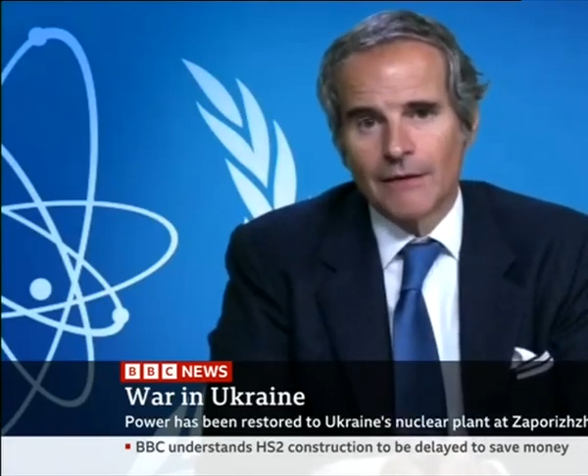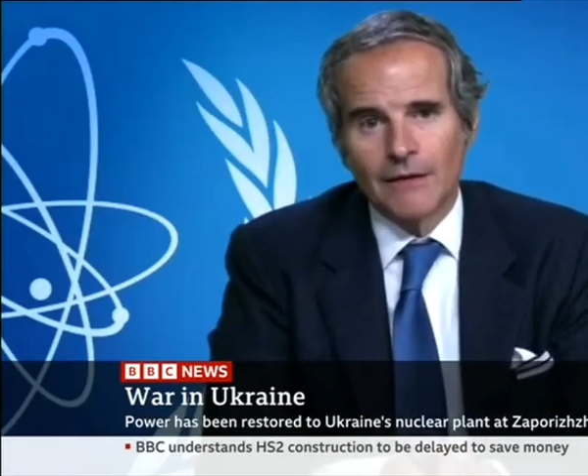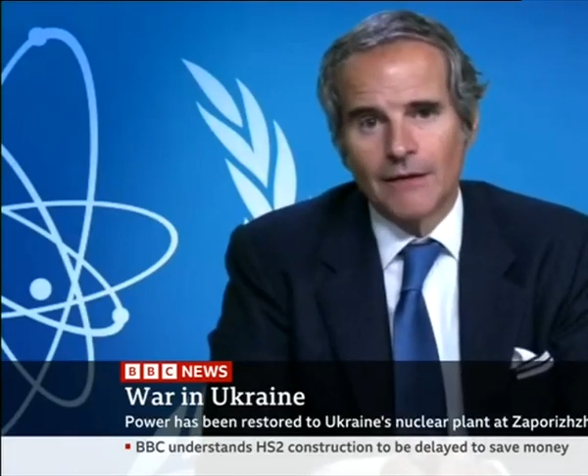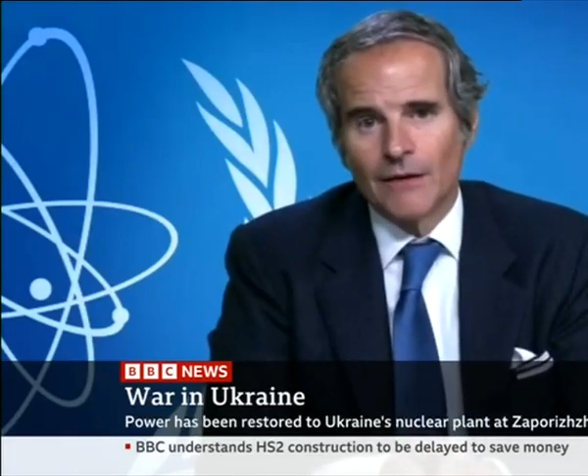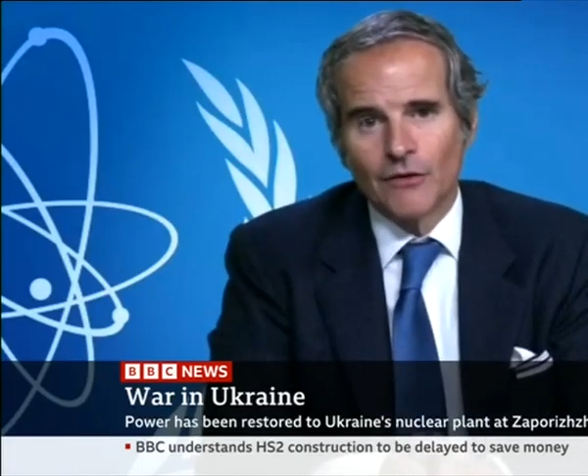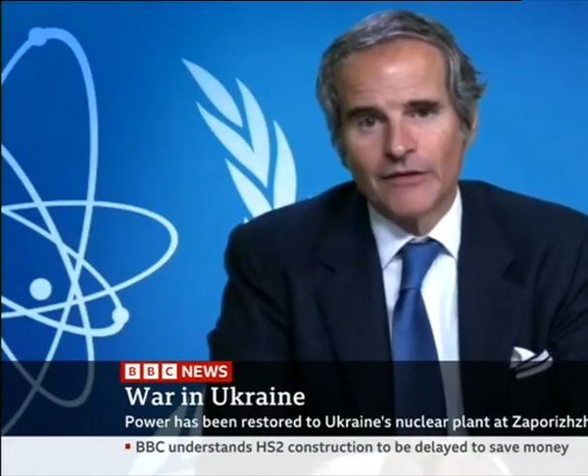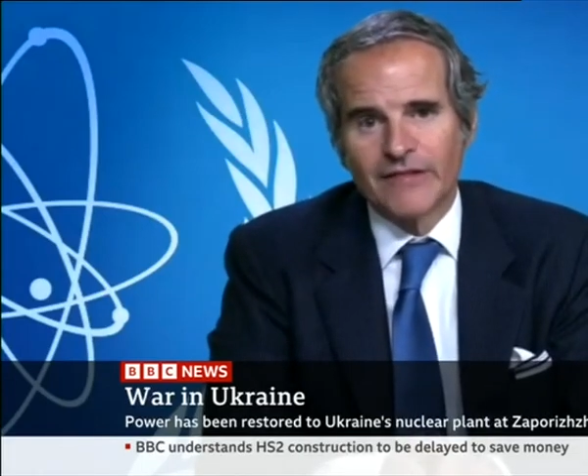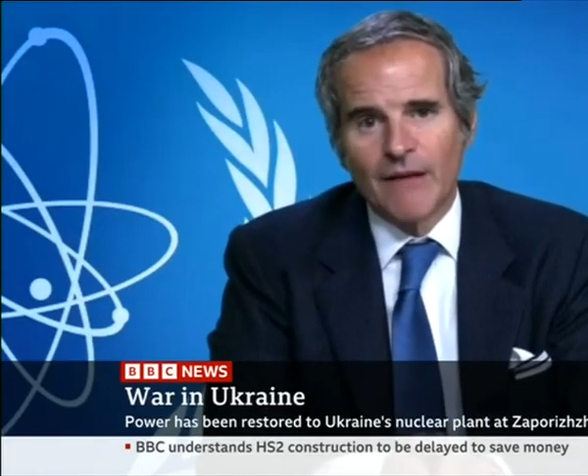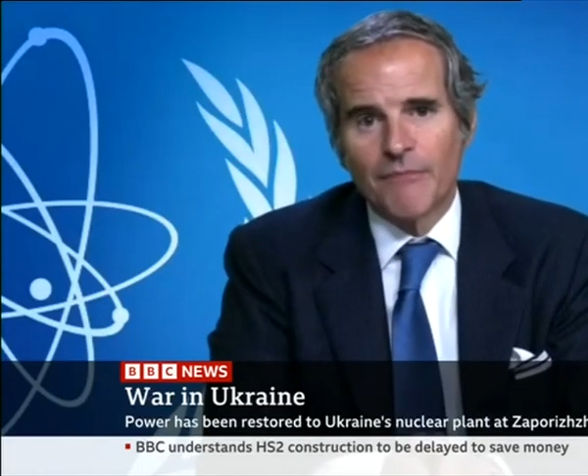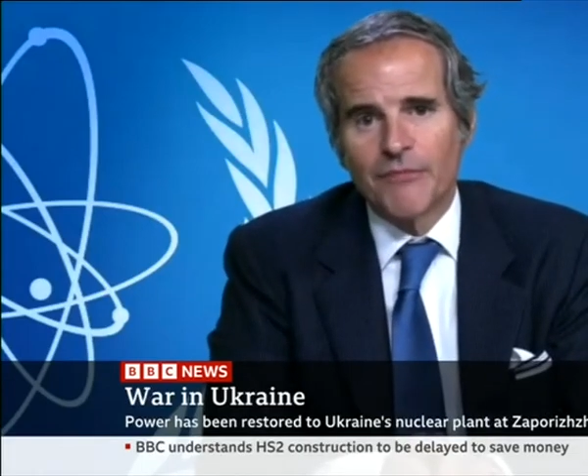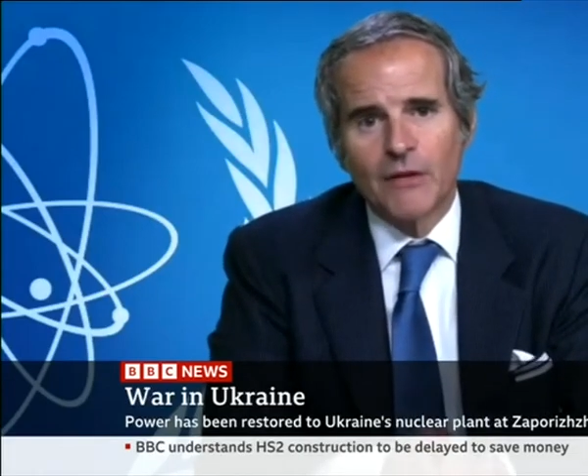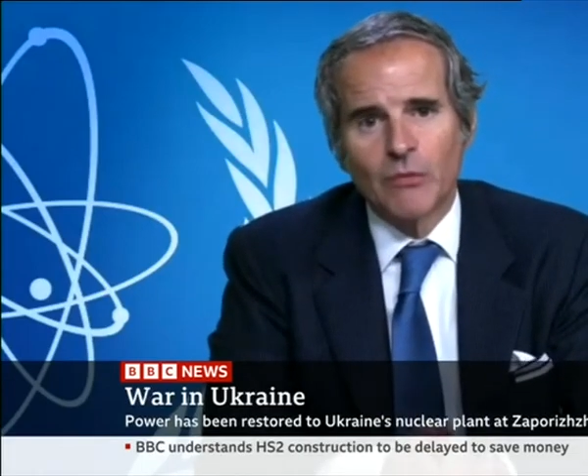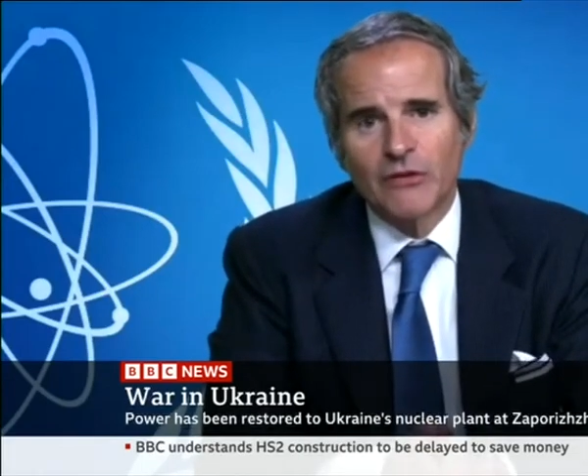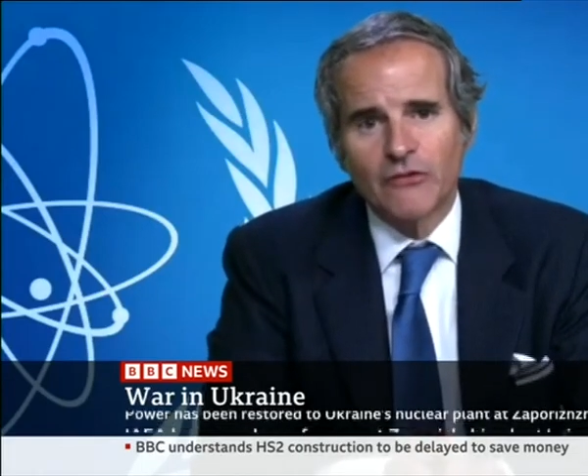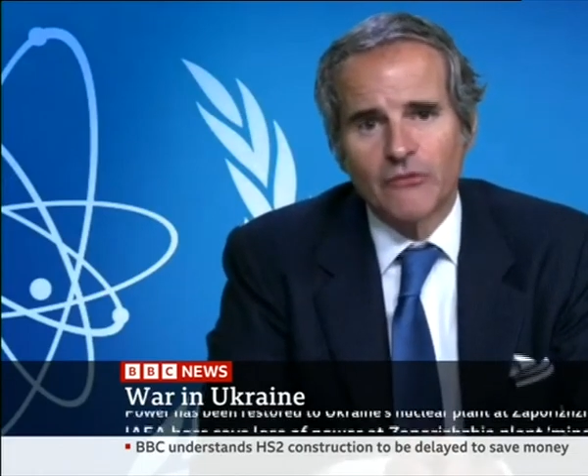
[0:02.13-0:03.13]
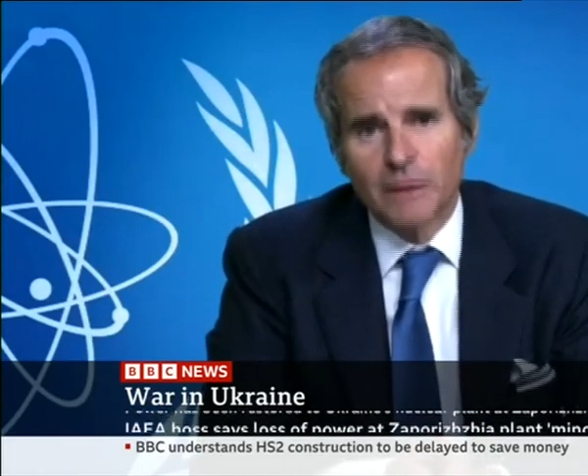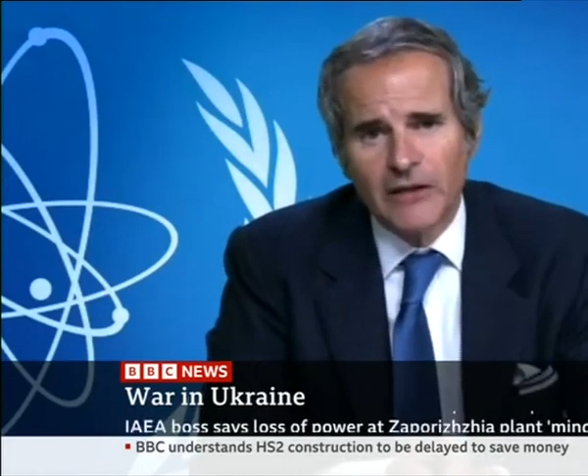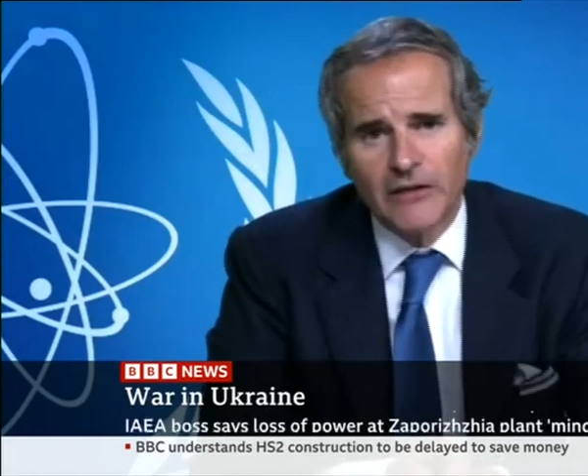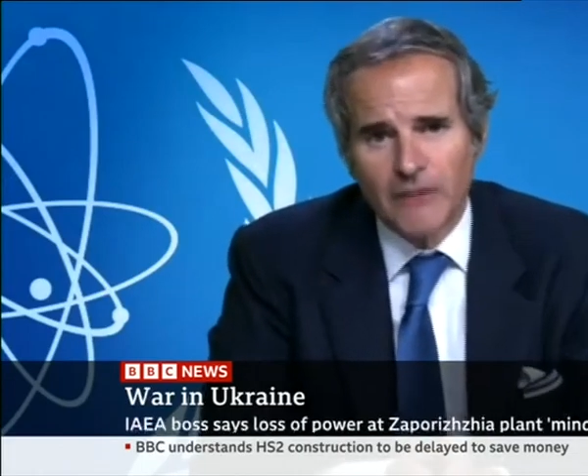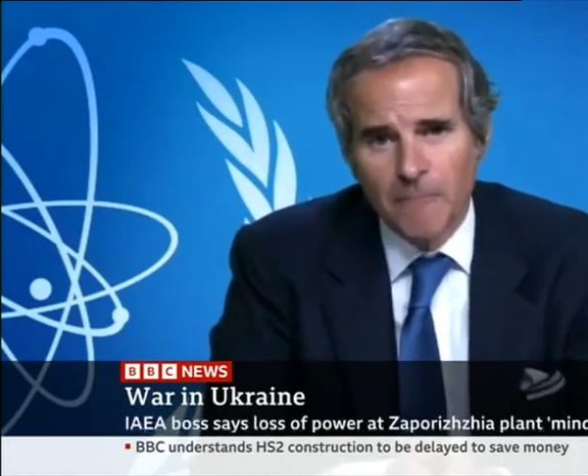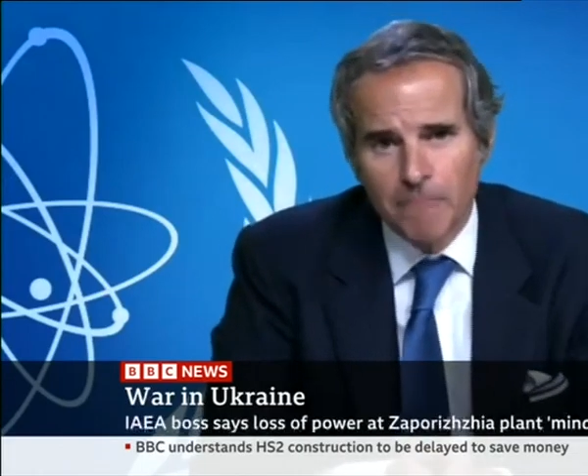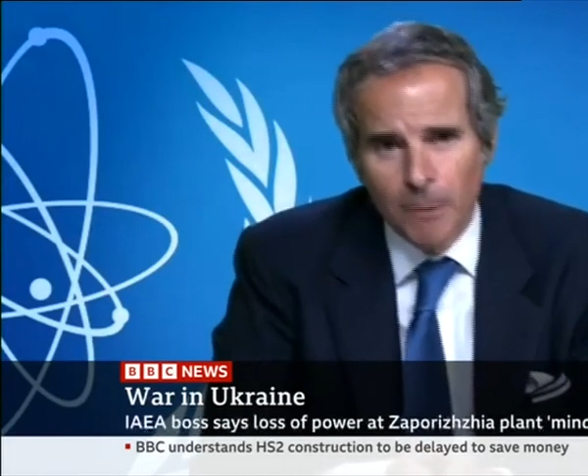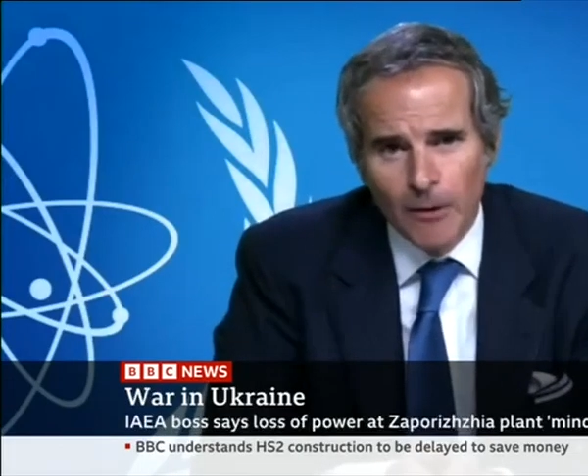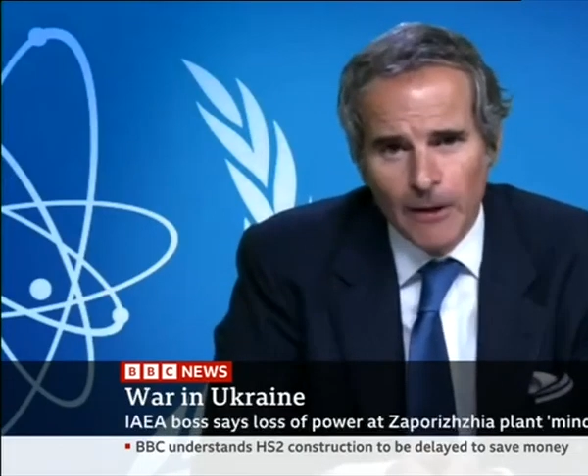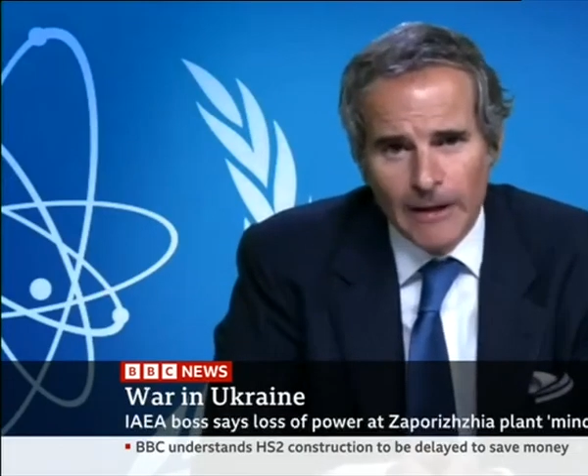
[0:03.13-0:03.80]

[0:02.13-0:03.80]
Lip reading: on something which is very simple.